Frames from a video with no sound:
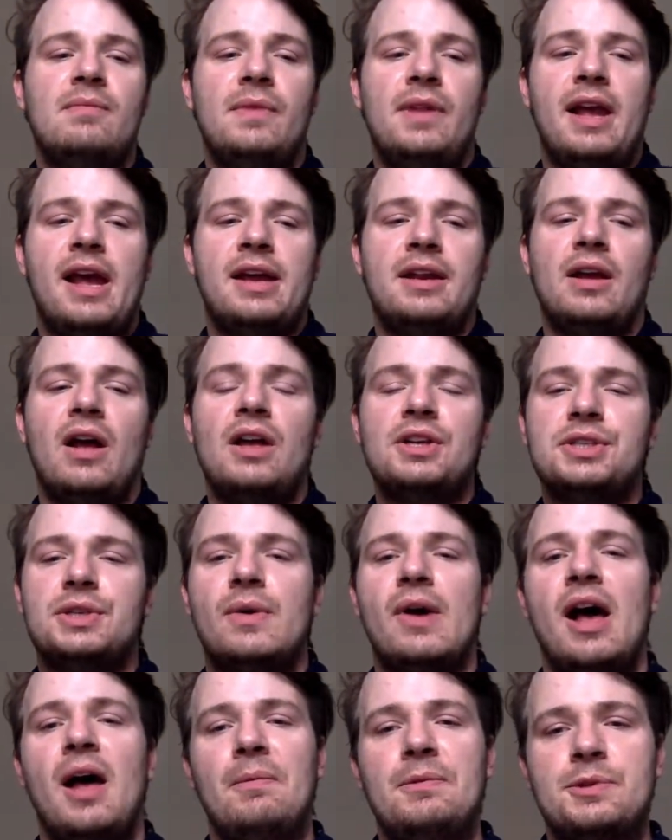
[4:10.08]
And it also
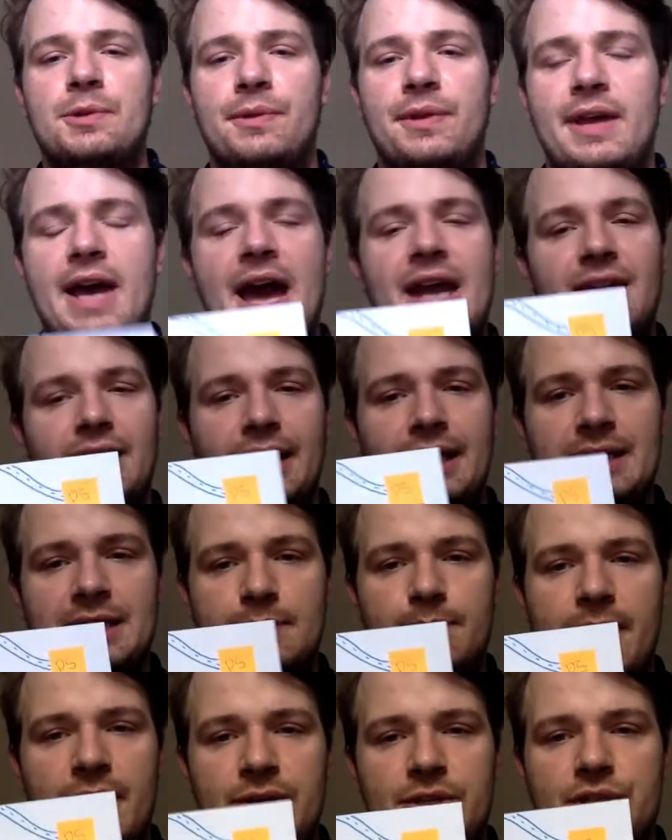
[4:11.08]
helps with kind of like
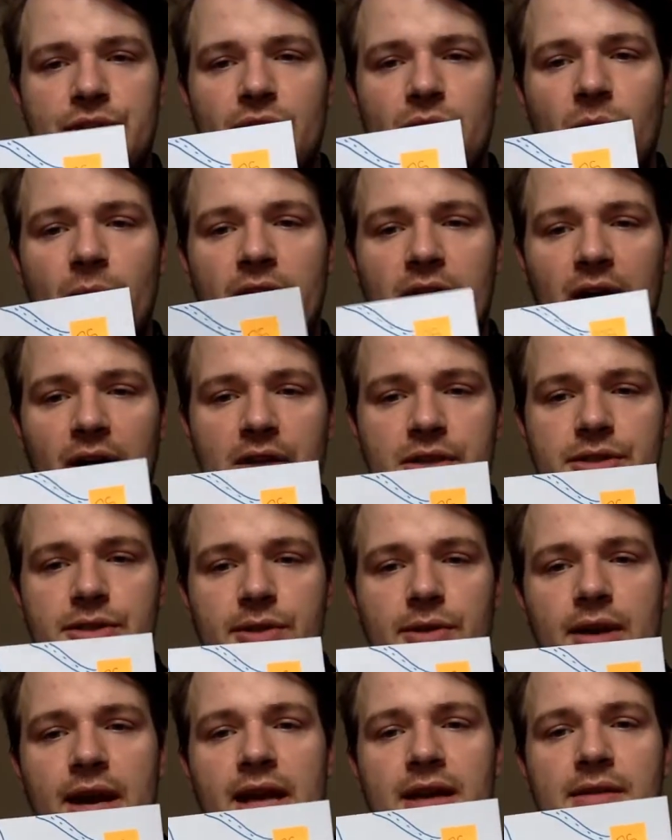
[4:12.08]
spatial awareness, so
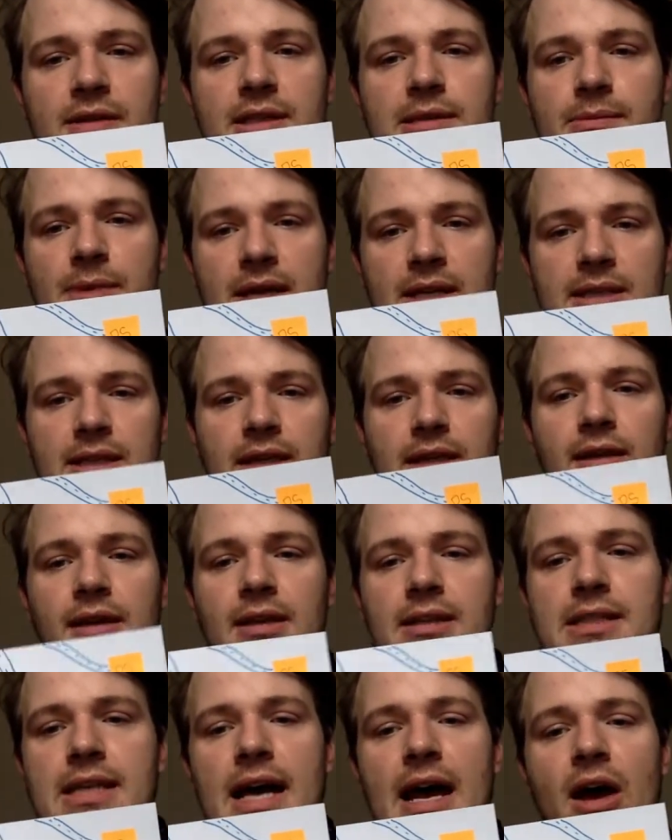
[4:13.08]
kind of spacing
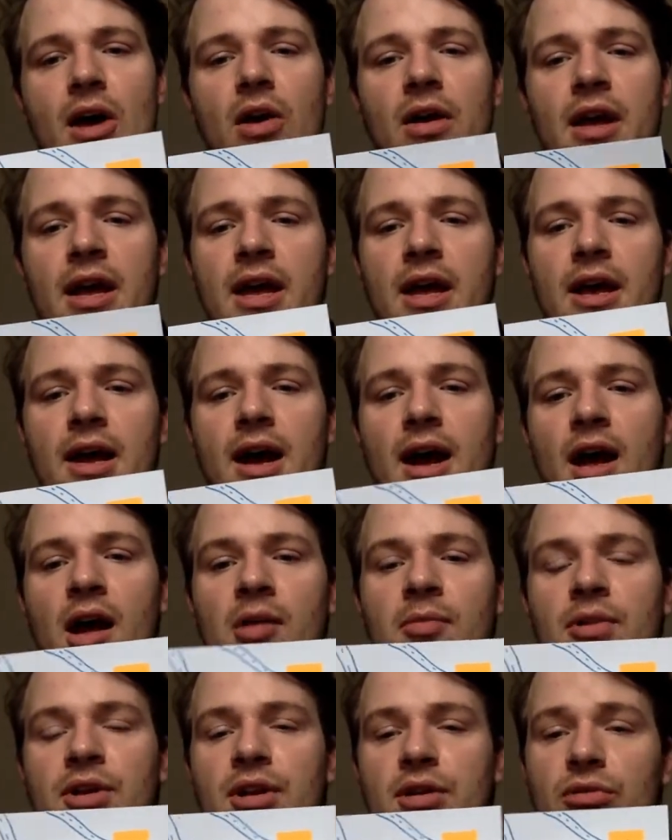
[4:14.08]
these out
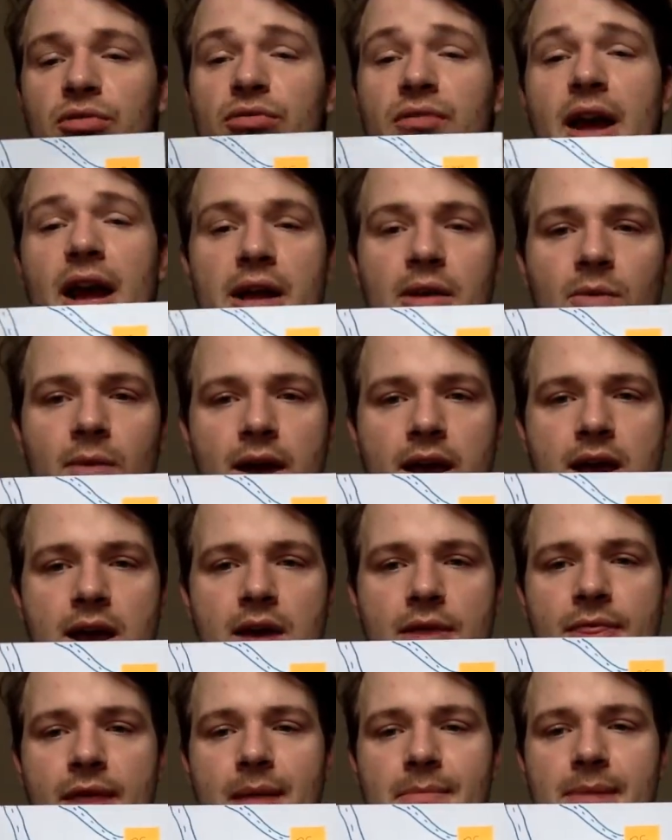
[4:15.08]
in a right way
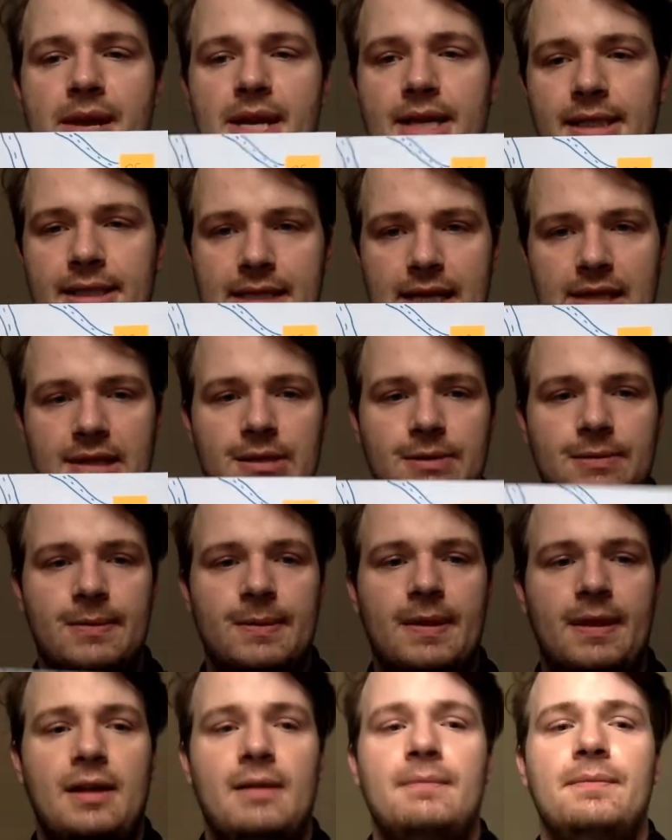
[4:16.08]
that makes sense for
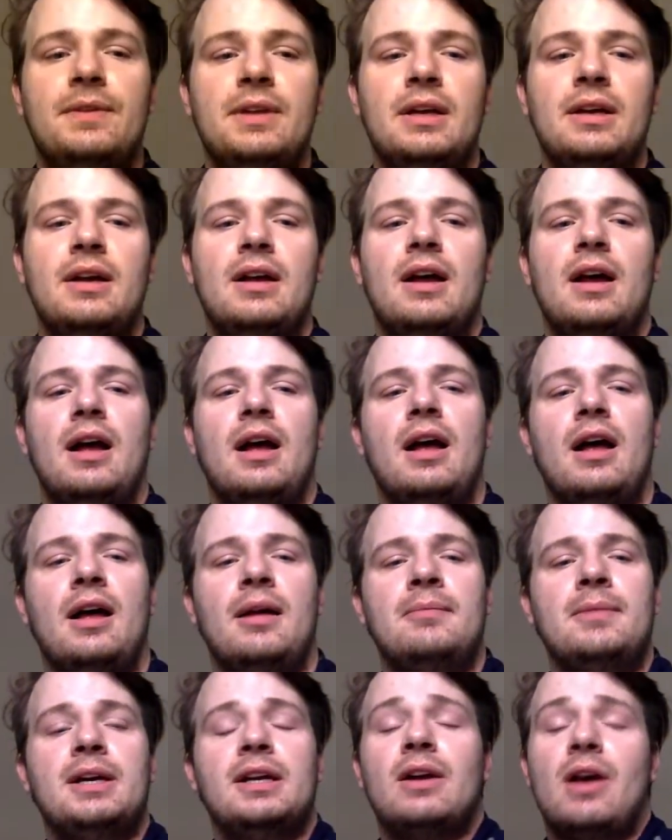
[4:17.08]

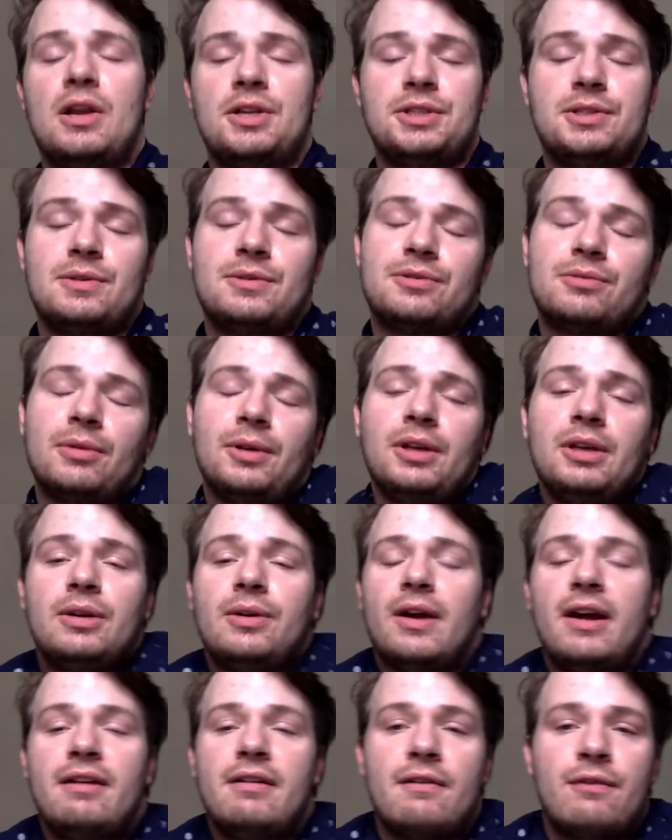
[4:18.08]
them. It also is really
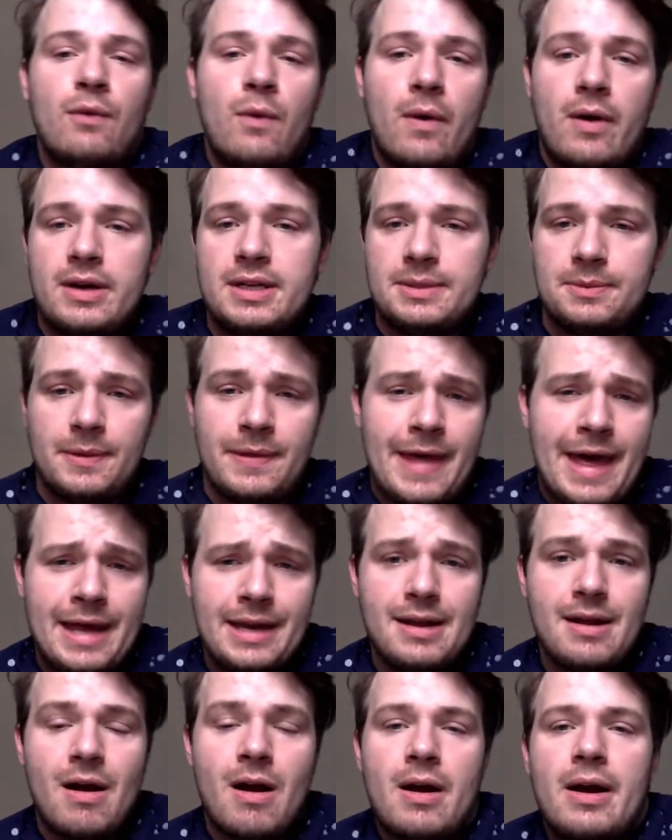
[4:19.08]
great, of course, with
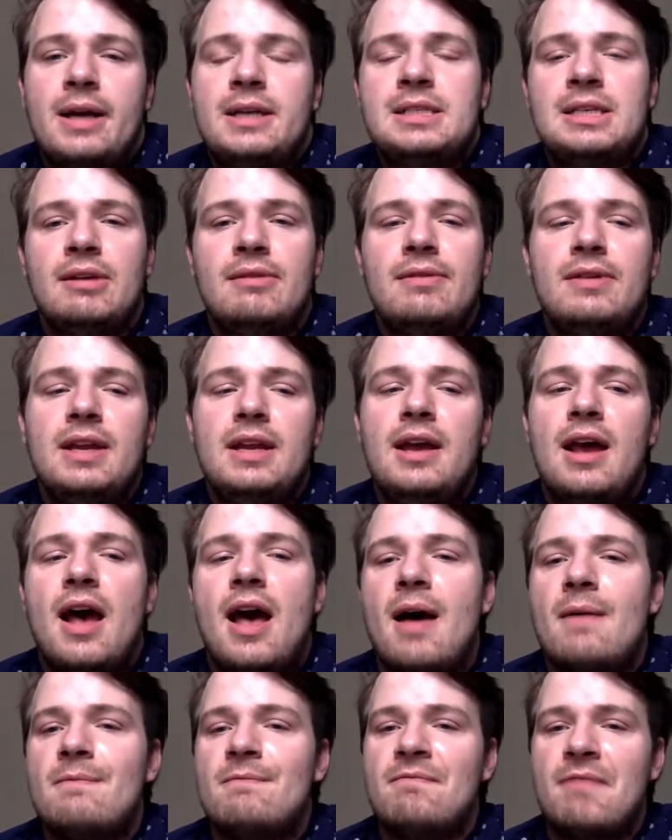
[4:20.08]
any art activity.
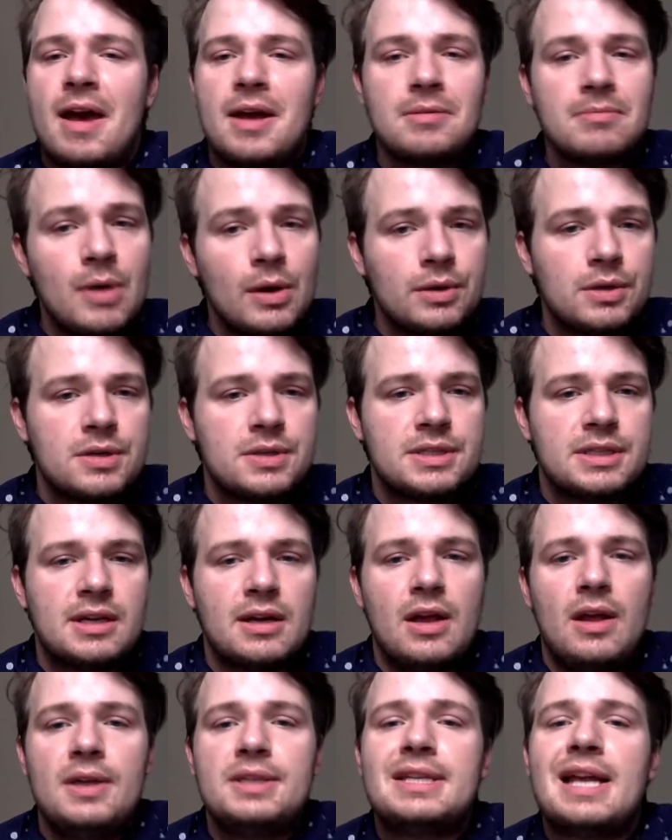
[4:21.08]
Fine motor
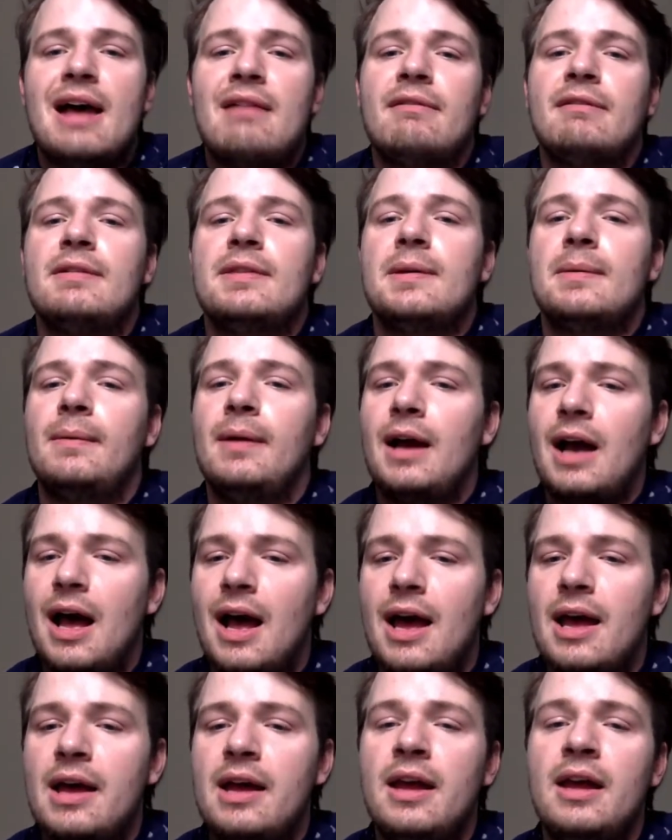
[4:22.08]
skills, having them cut